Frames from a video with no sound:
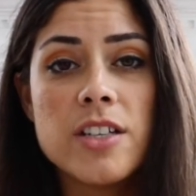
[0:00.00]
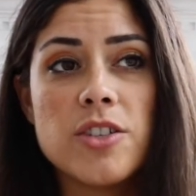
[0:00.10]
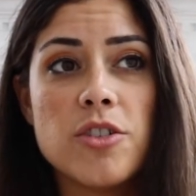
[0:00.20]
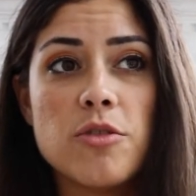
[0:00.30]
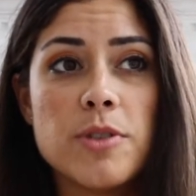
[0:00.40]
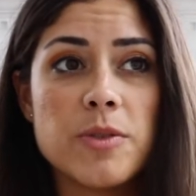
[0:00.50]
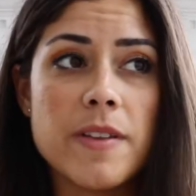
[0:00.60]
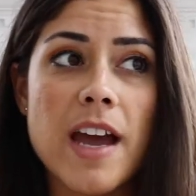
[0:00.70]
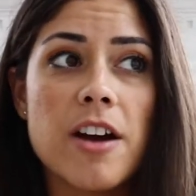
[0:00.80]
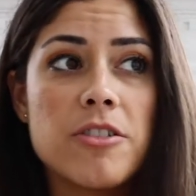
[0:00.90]
to
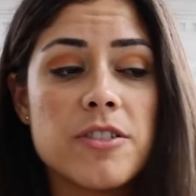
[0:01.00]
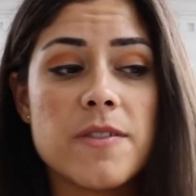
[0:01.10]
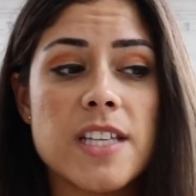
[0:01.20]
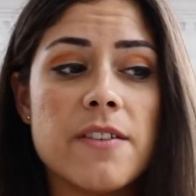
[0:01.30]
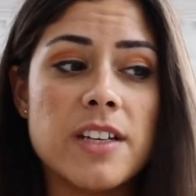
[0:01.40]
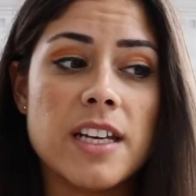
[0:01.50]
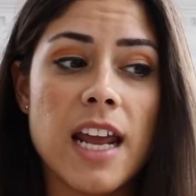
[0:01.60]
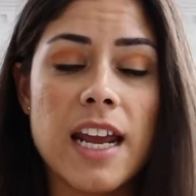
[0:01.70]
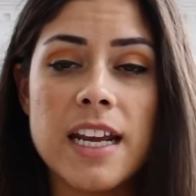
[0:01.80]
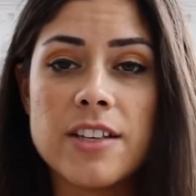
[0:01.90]
between the hours of 7 and
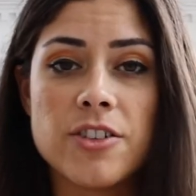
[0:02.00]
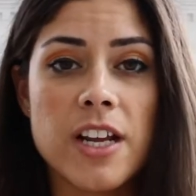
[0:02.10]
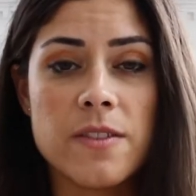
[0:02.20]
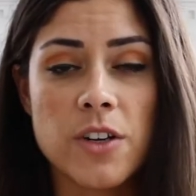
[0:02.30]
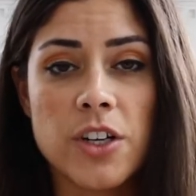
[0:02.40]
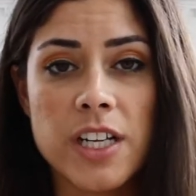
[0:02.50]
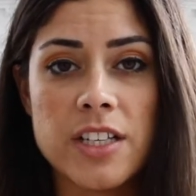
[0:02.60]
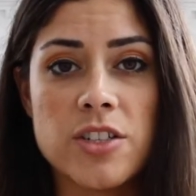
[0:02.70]
8 or 8:30